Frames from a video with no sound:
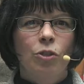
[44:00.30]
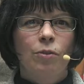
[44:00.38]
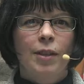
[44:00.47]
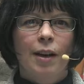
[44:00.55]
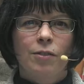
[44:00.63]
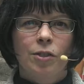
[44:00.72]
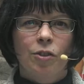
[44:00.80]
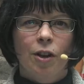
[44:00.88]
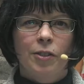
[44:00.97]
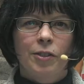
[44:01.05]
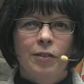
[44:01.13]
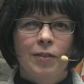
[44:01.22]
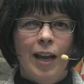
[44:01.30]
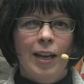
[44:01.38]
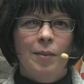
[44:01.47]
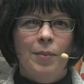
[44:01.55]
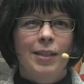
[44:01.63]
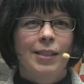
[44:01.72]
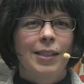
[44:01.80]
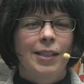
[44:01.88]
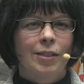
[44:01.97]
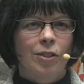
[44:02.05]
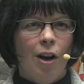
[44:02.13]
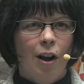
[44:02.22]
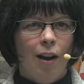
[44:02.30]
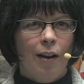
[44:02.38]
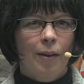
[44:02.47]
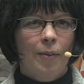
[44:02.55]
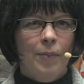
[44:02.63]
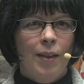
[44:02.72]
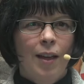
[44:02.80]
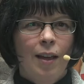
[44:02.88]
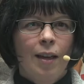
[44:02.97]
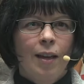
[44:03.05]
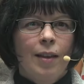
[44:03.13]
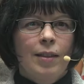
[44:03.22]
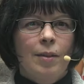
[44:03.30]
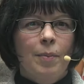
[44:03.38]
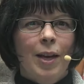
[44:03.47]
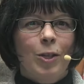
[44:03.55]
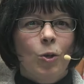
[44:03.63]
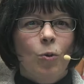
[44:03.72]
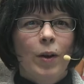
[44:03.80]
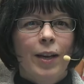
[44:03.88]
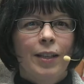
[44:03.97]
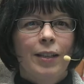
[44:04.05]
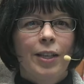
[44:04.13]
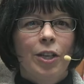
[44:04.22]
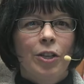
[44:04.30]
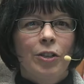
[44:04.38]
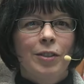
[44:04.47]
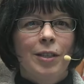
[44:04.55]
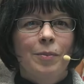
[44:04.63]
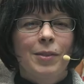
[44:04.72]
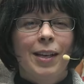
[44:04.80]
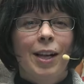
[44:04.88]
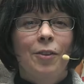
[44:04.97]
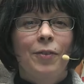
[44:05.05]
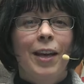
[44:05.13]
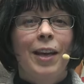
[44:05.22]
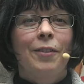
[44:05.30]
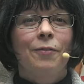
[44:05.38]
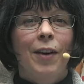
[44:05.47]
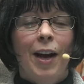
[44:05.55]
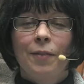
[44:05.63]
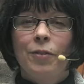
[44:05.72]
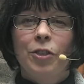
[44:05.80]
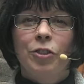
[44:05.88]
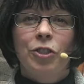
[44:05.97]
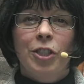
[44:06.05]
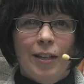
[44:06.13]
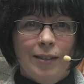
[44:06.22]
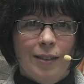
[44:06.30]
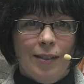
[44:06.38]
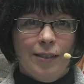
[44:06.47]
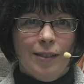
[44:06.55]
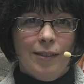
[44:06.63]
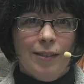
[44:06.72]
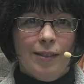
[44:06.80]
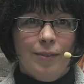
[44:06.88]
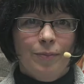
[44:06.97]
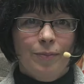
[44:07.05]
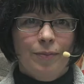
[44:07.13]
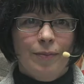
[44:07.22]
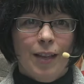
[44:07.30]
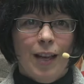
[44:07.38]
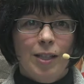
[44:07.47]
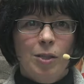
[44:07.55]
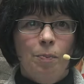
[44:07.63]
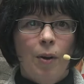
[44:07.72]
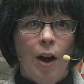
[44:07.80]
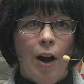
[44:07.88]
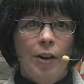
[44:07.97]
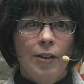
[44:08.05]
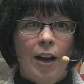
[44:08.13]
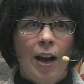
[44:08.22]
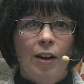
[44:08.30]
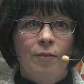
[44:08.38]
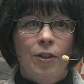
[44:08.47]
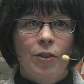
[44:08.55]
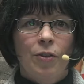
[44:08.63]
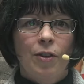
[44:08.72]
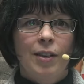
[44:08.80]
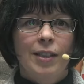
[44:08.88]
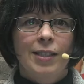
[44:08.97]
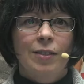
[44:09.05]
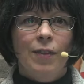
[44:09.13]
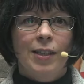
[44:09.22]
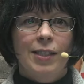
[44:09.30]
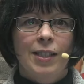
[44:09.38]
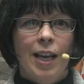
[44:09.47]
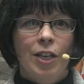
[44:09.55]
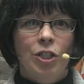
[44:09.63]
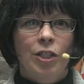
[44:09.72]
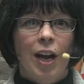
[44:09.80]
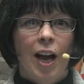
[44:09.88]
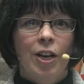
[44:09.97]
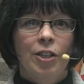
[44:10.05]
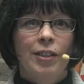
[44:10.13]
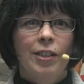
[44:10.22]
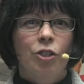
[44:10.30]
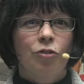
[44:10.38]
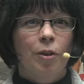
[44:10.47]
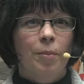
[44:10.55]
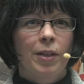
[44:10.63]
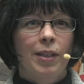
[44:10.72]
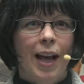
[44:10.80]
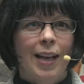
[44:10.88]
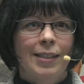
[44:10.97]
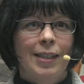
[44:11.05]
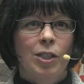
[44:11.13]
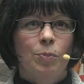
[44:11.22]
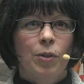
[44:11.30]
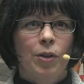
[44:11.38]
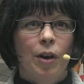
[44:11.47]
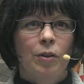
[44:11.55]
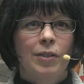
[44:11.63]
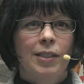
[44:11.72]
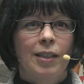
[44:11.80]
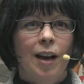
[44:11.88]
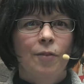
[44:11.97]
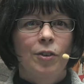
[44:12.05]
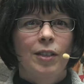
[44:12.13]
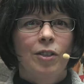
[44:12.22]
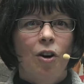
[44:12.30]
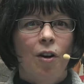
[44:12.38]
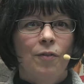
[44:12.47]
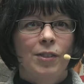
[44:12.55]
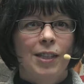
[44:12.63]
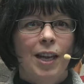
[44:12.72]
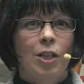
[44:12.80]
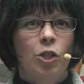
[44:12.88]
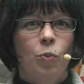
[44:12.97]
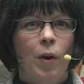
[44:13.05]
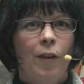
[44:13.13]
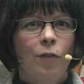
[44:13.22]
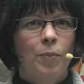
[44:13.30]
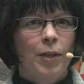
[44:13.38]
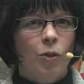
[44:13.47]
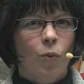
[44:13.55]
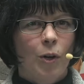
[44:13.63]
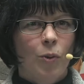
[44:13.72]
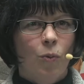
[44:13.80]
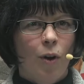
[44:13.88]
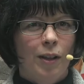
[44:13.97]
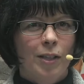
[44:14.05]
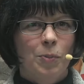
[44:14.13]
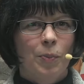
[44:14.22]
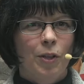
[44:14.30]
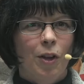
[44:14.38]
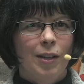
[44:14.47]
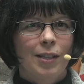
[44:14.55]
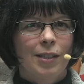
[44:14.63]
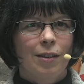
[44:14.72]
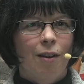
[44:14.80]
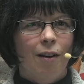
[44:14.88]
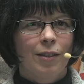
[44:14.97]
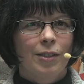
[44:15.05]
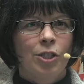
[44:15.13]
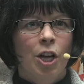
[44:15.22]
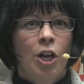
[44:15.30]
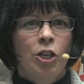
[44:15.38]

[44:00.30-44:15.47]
$2,000 of cannabis in his car. The man quickly earned himself a five year jail sentence. As part of authorities' investigation, Ireland's Criminal Assets Bureau discovered and confiscated 12 Bitcoin wallets belonging to Collins,